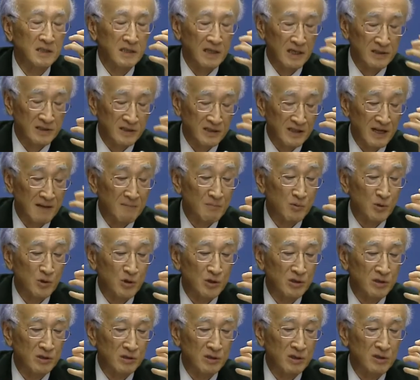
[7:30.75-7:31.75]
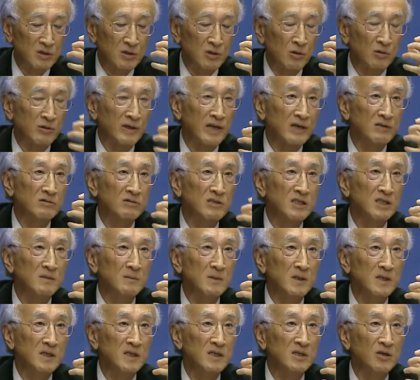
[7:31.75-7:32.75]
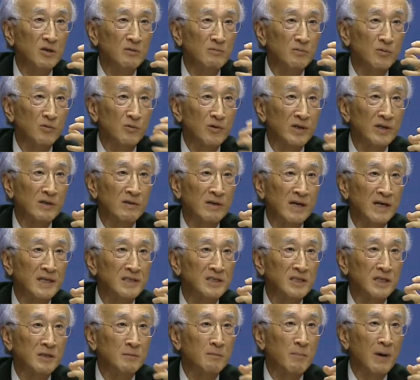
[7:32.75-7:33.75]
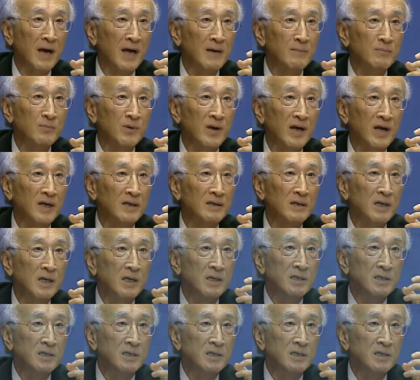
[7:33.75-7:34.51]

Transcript: established this connectivity of grid lines and pipeline.